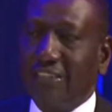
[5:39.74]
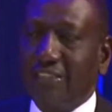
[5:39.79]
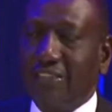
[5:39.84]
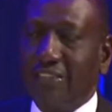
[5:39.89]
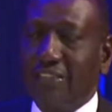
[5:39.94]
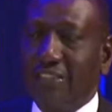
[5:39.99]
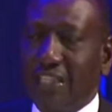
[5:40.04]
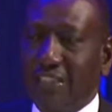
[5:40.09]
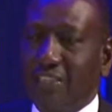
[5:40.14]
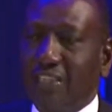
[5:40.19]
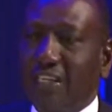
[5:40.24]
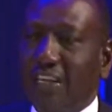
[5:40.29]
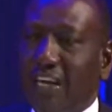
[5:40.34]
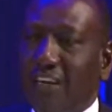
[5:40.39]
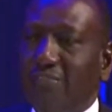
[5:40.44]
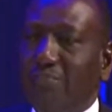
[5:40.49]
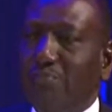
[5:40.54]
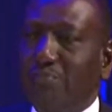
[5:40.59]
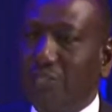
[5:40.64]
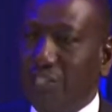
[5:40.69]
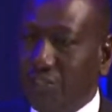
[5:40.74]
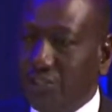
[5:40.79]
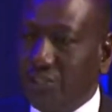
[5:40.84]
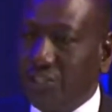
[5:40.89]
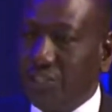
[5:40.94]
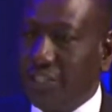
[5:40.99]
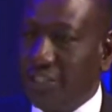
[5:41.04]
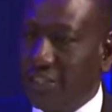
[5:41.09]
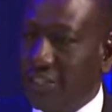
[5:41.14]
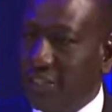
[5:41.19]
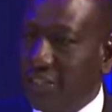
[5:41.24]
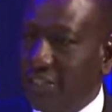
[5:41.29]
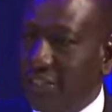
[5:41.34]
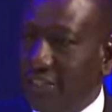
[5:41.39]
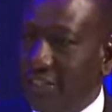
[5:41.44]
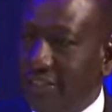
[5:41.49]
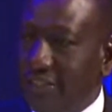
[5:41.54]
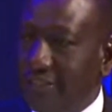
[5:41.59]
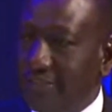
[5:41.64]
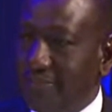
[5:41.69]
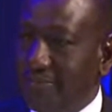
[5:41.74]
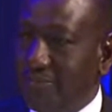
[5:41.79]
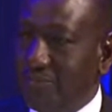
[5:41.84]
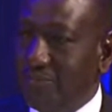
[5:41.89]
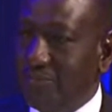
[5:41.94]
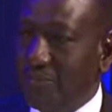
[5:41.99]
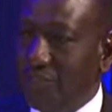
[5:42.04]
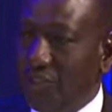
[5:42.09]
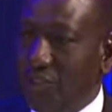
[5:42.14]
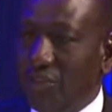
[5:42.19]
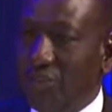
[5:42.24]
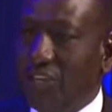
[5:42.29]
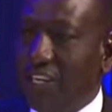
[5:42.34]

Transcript: doesn't have prejudice over